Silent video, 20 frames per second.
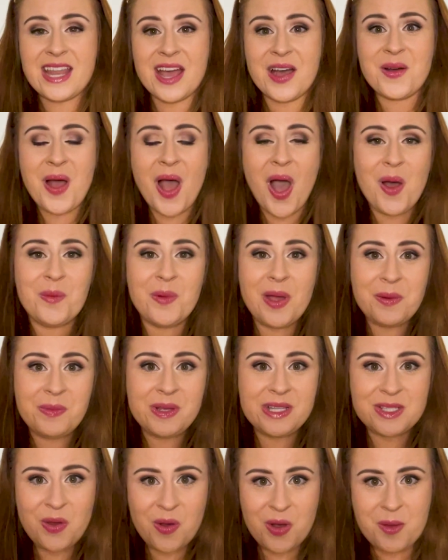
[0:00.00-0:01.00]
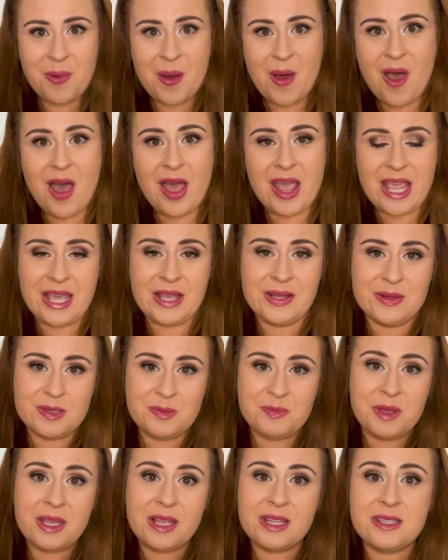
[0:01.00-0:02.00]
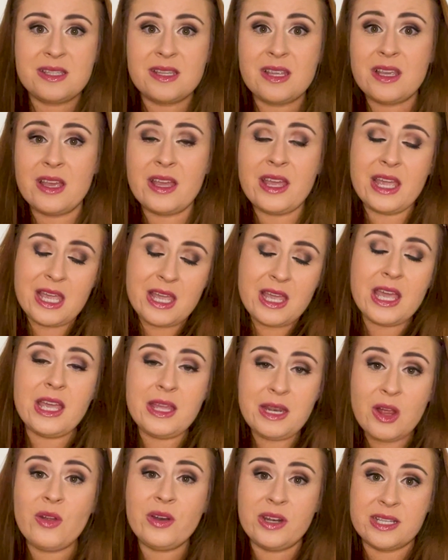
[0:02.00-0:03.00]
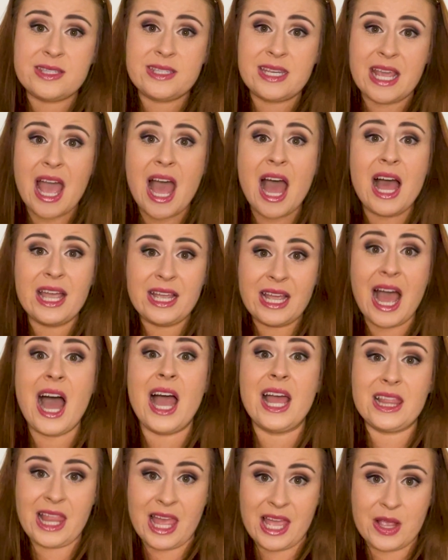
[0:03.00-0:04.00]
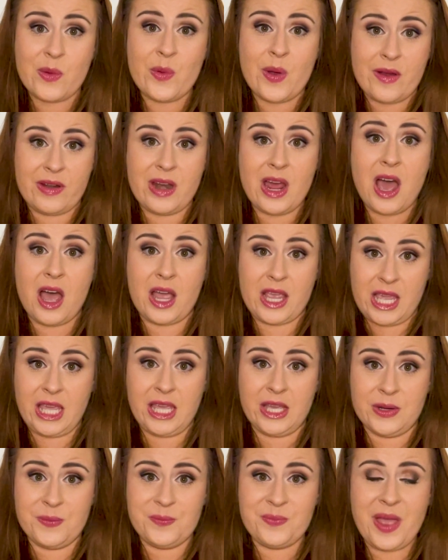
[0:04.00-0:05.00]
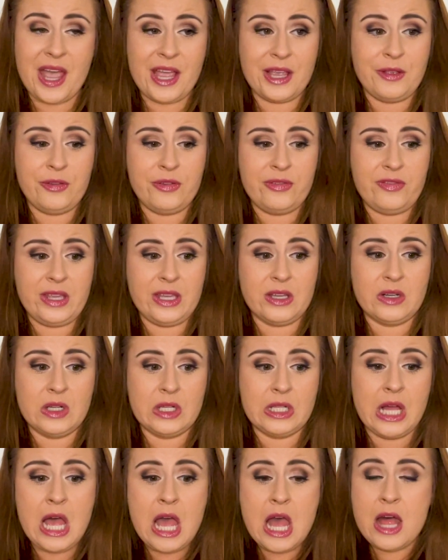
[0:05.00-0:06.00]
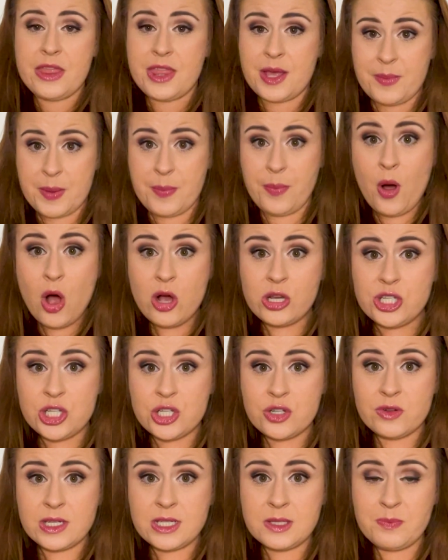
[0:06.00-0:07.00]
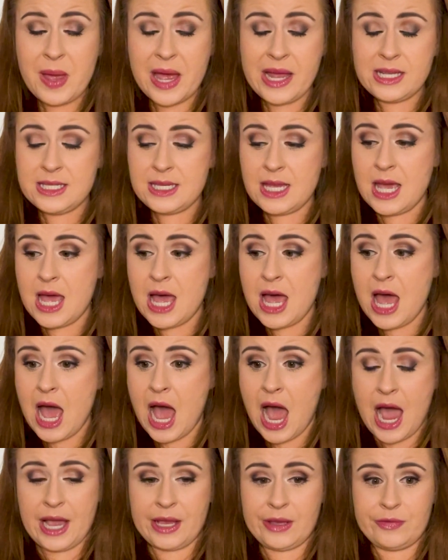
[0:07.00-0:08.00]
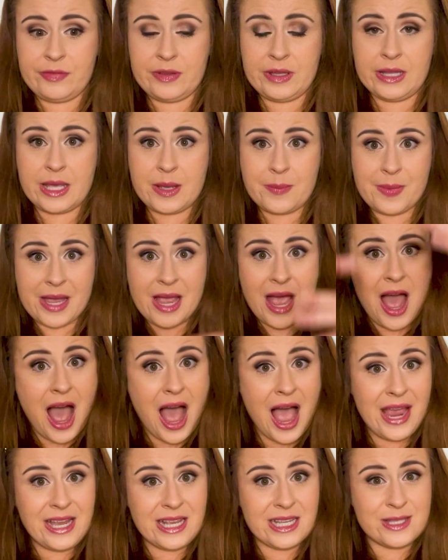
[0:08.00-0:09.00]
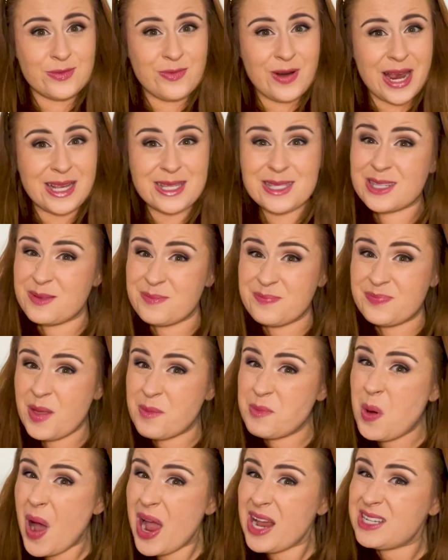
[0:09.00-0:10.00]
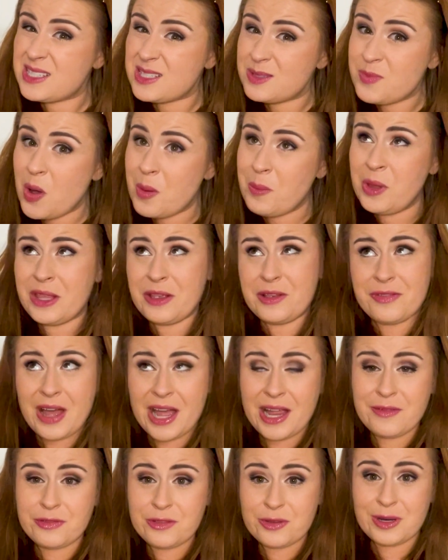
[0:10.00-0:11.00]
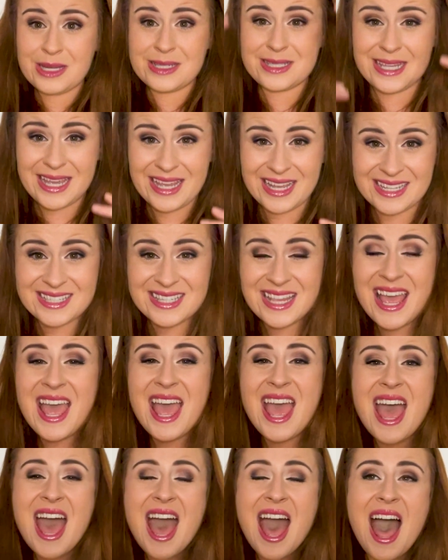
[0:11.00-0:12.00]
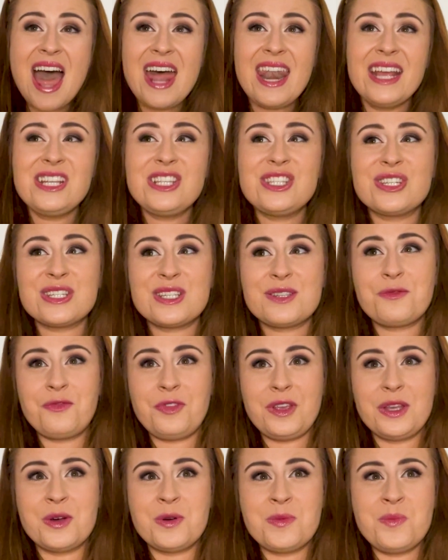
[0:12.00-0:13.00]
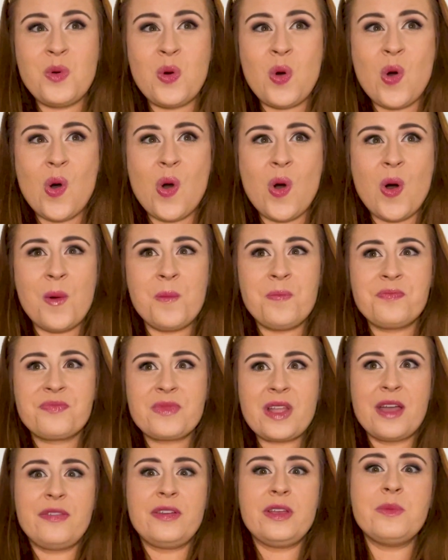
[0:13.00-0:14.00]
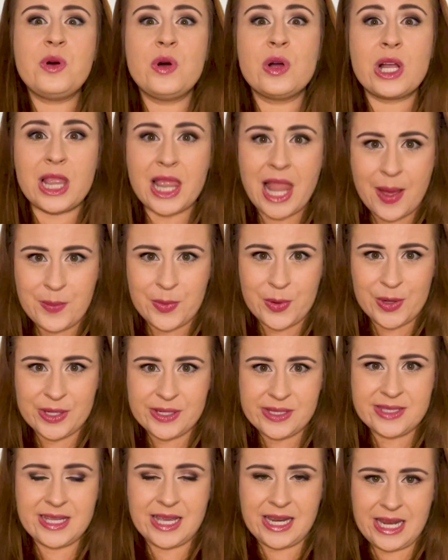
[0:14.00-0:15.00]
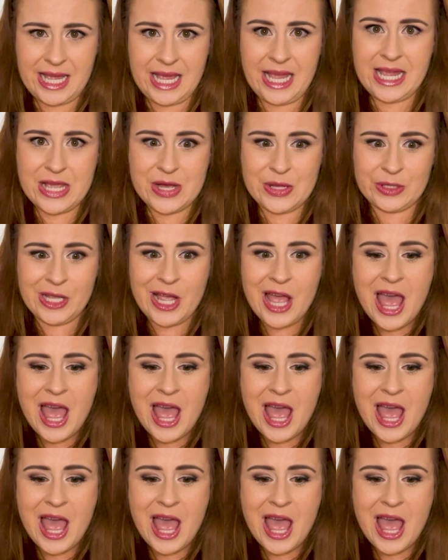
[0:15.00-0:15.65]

Now, when we talk about high heels, because in honesty, I like wearing a high heel. I feel that my posture is better. I feel like my height is raised. I'm quite small. I'm only 5'3" as it is. And I just feel more glamorous in a heel.